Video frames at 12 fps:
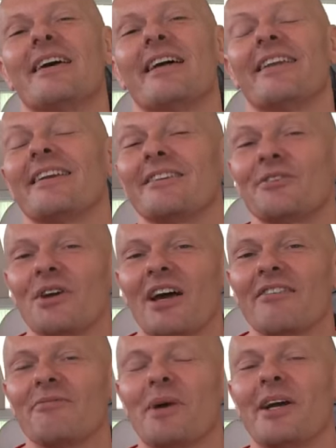And that is to
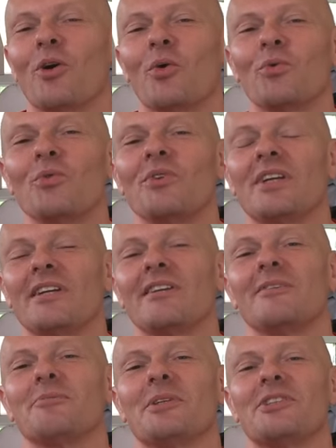have my own
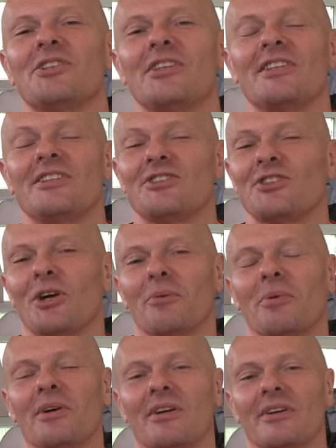little machinist
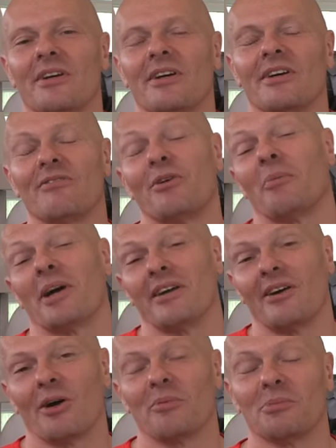shop for my
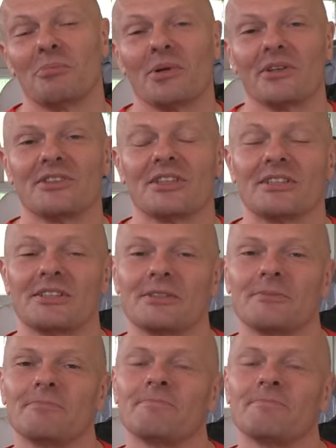hobby projects.